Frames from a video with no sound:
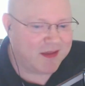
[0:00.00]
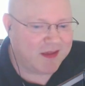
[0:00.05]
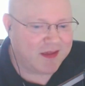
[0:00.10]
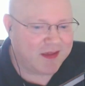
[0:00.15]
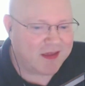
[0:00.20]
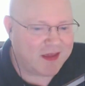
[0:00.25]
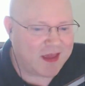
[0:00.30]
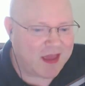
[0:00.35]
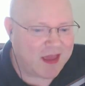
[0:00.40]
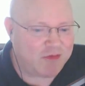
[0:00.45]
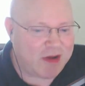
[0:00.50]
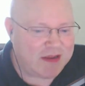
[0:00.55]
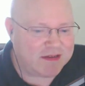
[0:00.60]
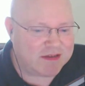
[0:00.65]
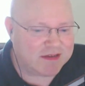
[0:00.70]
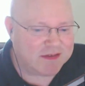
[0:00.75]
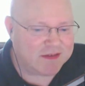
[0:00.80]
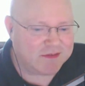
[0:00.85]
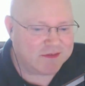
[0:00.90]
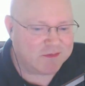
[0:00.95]

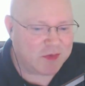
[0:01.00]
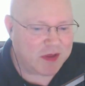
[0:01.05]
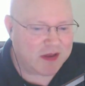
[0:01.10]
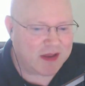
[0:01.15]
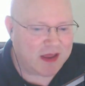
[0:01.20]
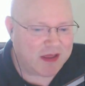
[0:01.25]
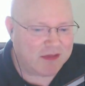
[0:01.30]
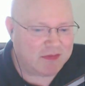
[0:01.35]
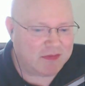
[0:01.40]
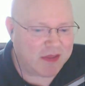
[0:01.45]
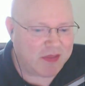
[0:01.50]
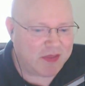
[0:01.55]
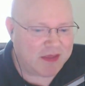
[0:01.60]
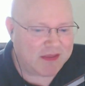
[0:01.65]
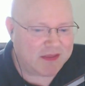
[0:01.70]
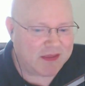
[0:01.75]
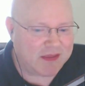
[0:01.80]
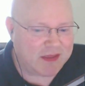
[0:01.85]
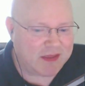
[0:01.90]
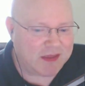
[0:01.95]
Right. Well, I
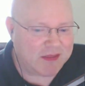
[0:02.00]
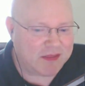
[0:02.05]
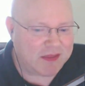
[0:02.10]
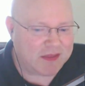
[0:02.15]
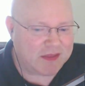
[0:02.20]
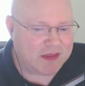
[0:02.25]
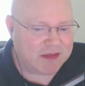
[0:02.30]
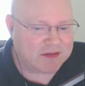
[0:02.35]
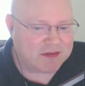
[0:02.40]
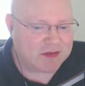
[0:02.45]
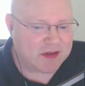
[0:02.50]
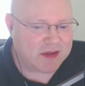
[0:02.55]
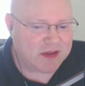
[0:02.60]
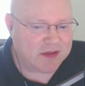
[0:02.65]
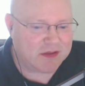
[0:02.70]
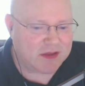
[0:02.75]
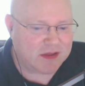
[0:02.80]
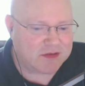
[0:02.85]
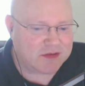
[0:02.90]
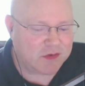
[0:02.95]
think that's
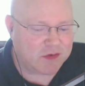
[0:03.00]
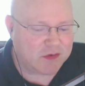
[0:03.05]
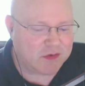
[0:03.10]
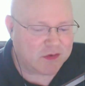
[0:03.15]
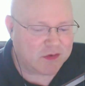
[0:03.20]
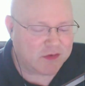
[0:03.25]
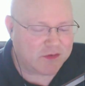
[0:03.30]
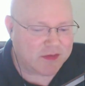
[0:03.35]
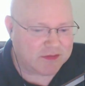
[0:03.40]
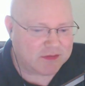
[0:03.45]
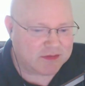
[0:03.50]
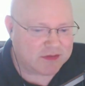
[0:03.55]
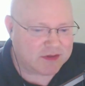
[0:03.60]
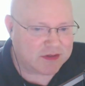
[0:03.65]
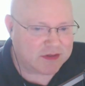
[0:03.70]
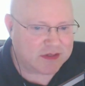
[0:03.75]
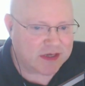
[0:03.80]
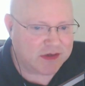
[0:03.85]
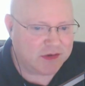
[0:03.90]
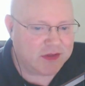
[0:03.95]
all for that.
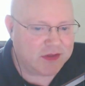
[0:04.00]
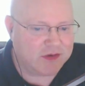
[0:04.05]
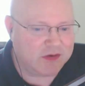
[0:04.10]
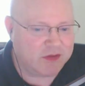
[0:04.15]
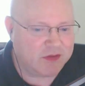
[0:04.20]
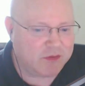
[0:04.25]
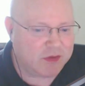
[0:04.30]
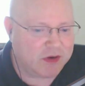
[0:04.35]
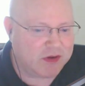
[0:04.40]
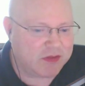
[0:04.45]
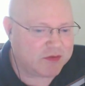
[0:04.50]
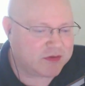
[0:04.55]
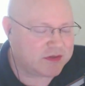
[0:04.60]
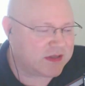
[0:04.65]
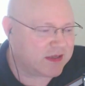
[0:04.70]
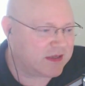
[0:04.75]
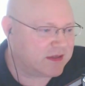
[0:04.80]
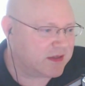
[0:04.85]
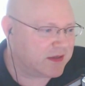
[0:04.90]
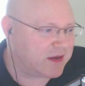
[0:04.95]
Just another one of
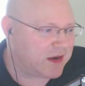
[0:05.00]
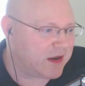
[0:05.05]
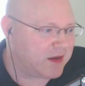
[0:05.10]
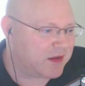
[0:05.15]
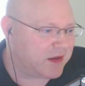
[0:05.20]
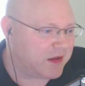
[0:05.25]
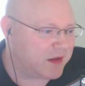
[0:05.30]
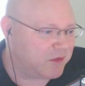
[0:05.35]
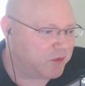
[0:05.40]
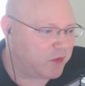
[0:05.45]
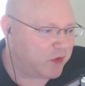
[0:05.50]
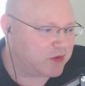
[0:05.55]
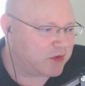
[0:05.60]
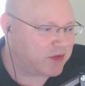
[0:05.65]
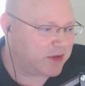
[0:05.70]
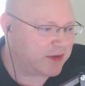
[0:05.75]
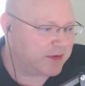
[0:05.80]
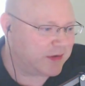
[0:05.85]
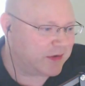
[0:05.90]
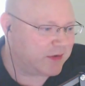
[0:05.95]
those things that I'll
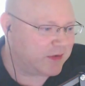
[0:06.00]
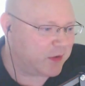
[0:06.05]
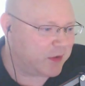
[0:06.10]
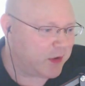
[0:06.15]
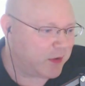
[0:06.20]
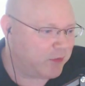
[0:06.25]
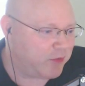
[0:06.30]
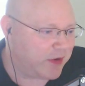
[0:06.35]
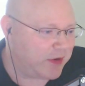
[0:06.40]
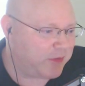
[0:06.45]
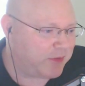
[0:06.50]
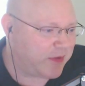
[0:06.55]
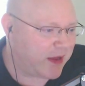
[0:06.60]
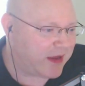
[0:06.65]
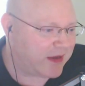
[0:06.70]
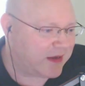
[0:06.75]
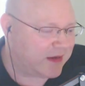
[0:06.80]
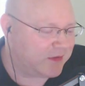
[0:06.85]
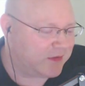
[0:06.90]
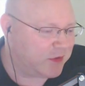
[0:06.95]
watch out on, and I'll bring
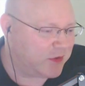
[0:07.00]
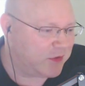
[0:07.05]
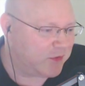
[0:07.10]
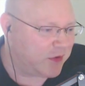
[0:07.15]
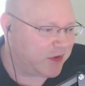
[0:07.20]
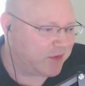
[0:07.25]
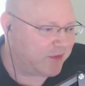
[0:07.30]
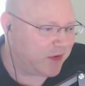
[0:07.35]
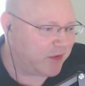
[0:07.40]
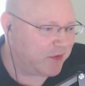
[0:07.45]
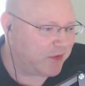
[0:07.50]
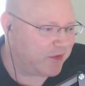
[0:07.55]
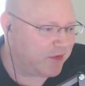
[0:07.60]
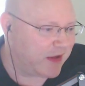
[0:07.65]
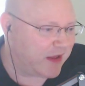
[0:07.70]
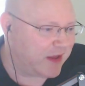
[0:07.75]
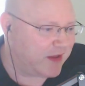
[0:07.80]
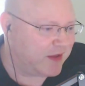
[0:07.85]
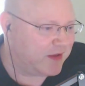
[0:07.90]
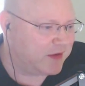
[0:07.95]
back in another one of
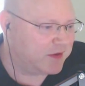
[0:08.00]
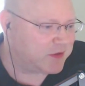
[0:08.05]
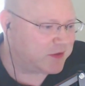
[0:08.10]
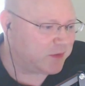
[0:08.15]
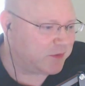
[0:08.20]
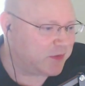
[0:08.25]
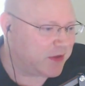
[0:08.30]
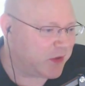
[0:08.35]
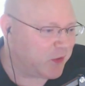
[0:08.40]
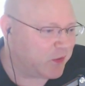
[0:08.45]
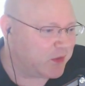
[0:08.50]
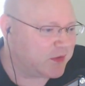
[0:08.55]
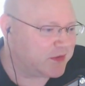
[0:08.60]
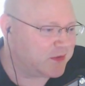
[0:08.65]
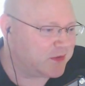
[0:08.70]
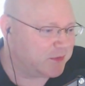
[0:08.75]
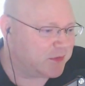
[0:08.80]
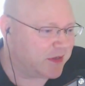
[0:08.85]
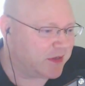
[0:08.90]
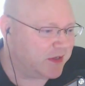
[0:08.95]
our something old,
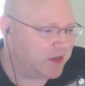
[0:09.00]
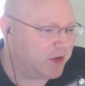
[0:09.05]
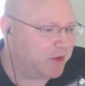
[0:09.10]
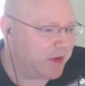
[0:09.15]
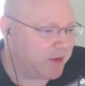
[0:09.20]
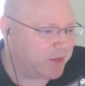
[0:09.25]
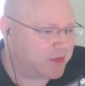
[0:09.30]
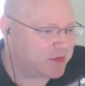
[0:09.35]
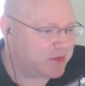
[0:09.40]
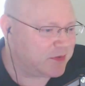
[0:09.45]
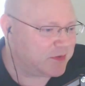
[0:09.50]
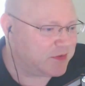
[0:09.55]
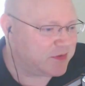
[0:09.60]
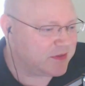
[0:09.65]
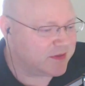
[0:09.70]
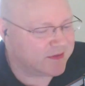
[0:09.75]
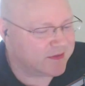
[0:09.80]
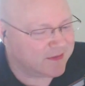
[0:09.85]
something new episodes.